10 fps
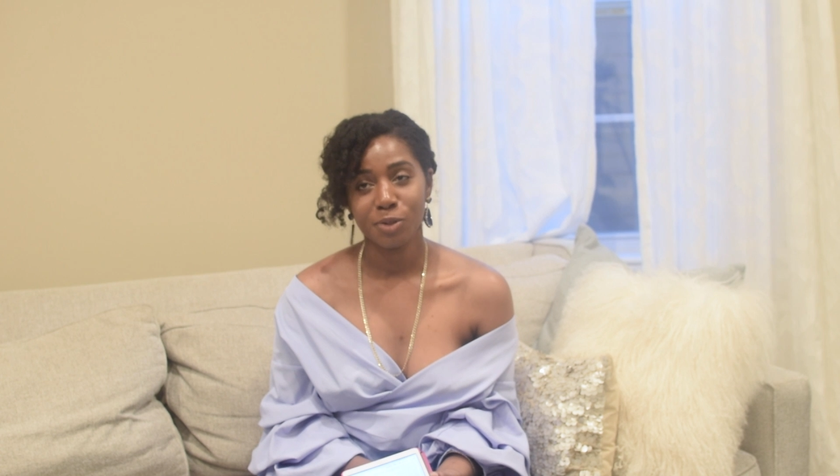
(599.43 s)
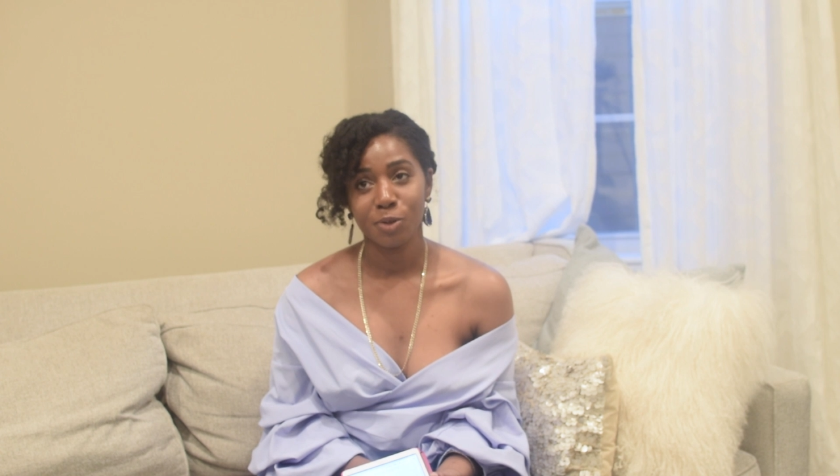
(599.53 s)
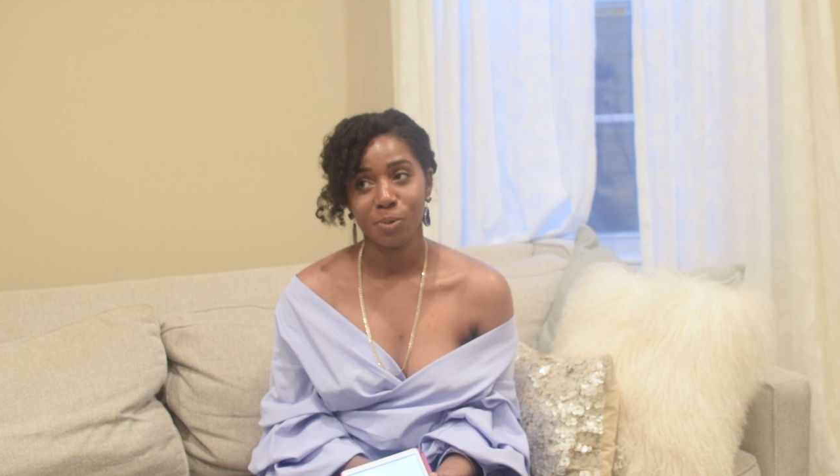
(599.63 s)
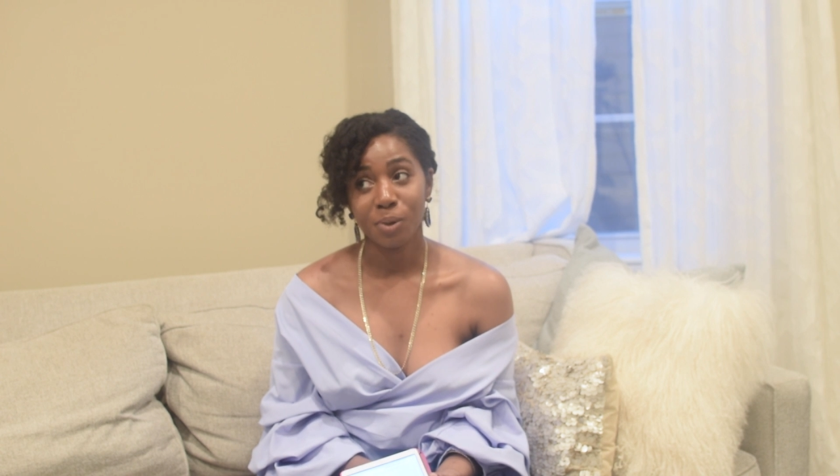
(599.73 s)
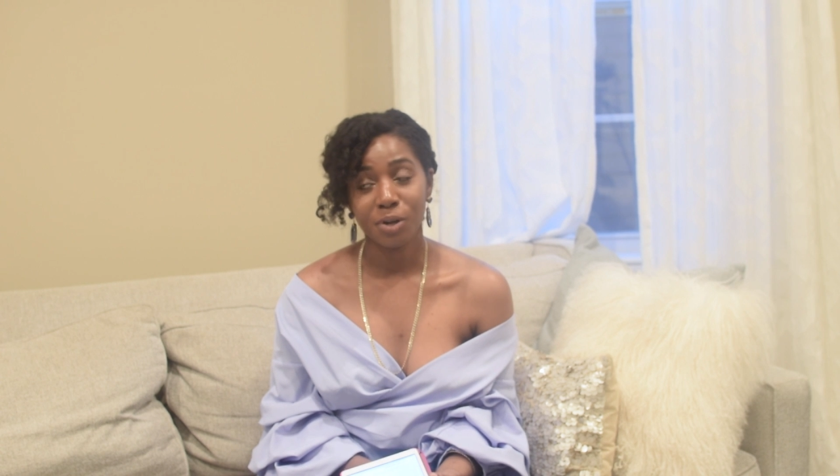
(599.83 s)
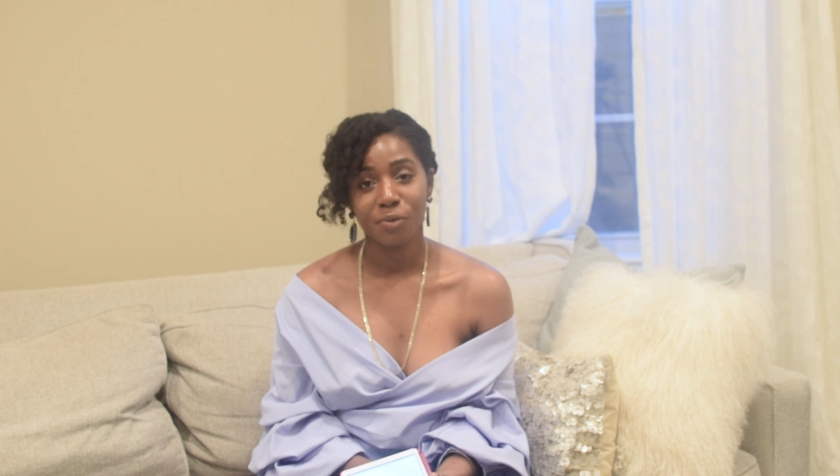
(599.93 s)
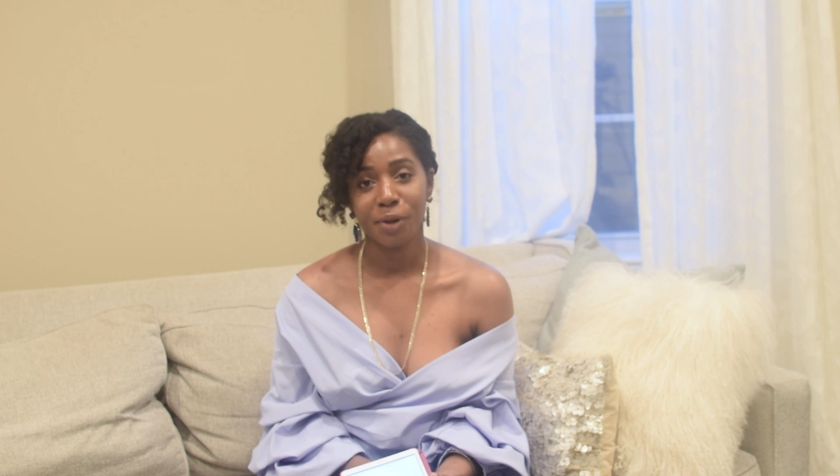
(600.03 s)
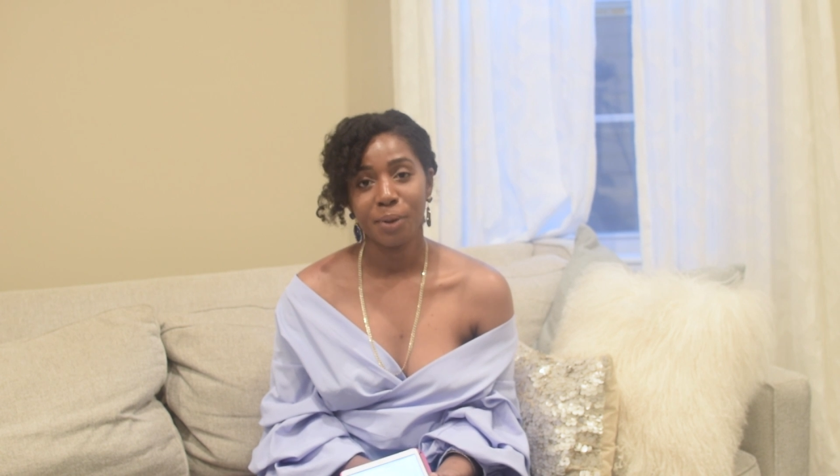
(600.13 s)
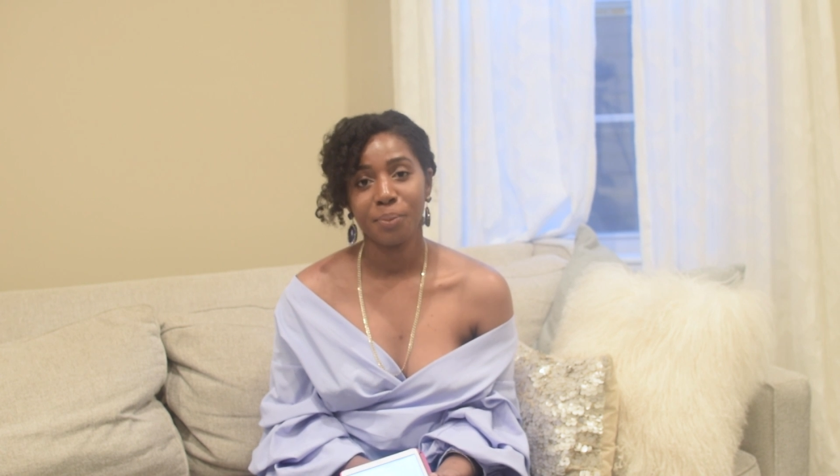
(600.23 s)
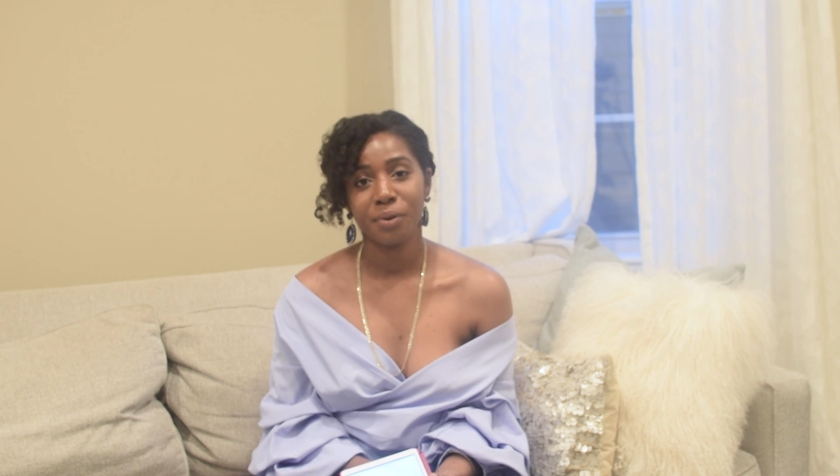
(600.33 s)
to want to
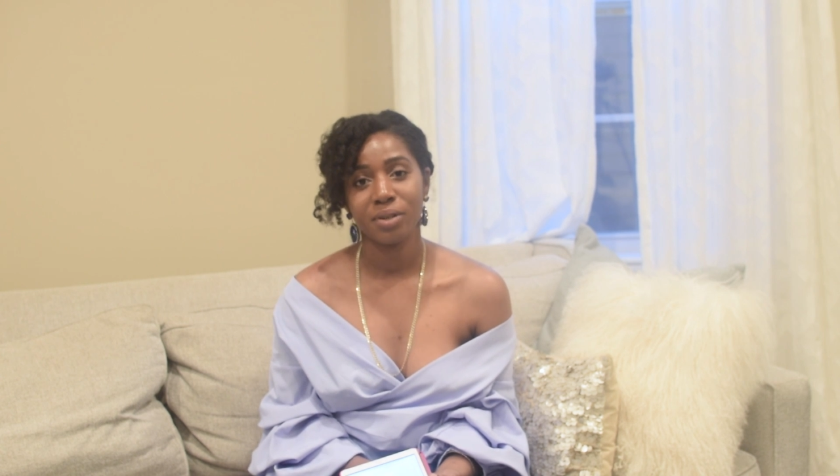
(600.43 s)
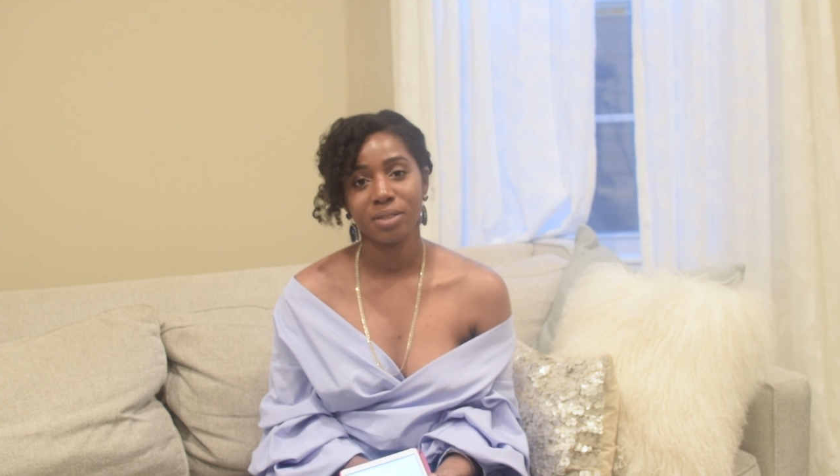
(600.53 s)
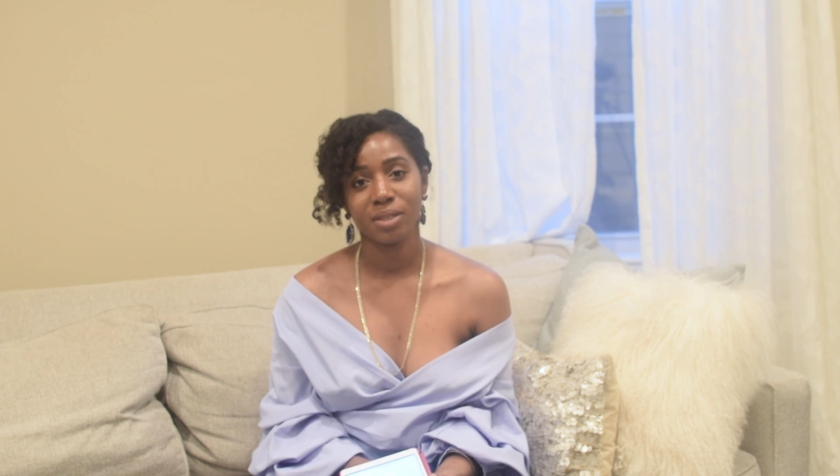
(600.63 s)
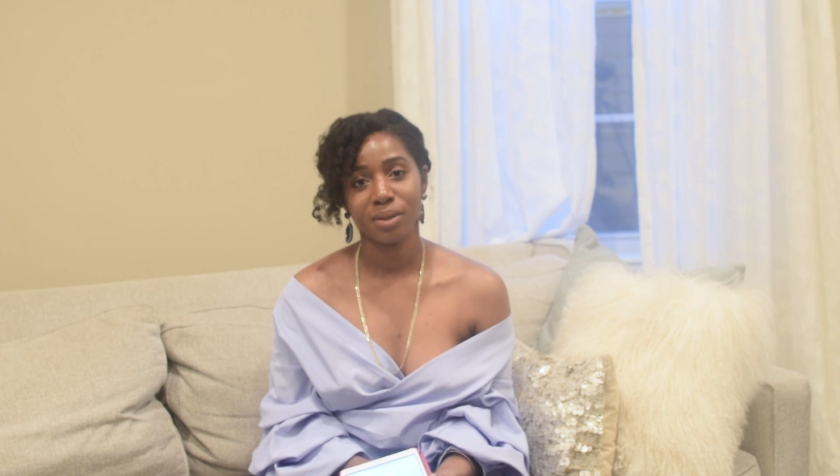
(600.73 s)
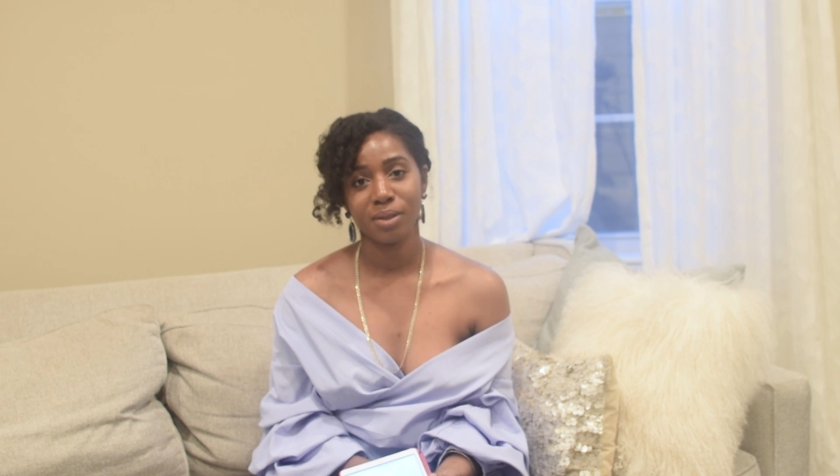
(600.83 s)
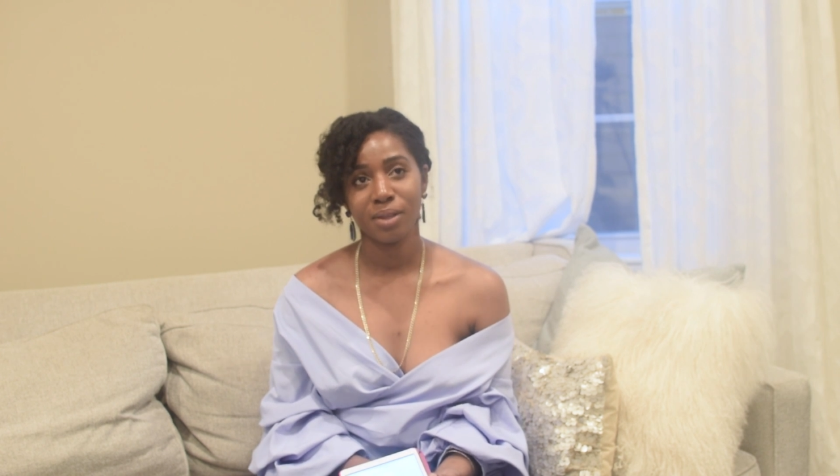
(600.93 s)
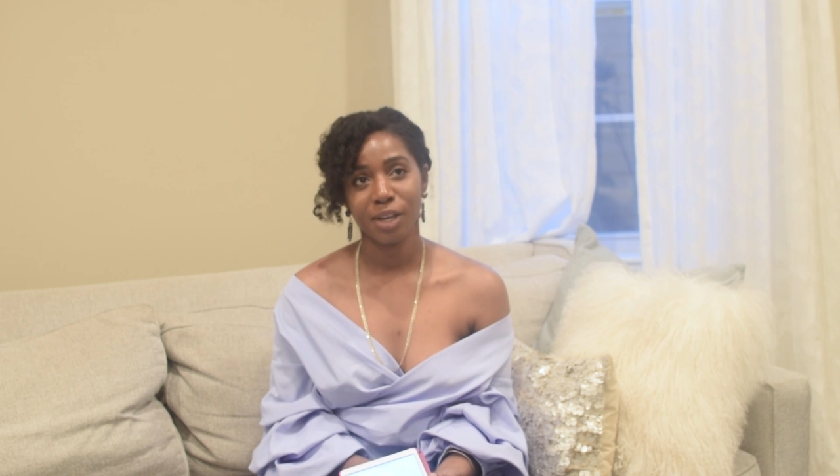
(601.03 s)
write books, and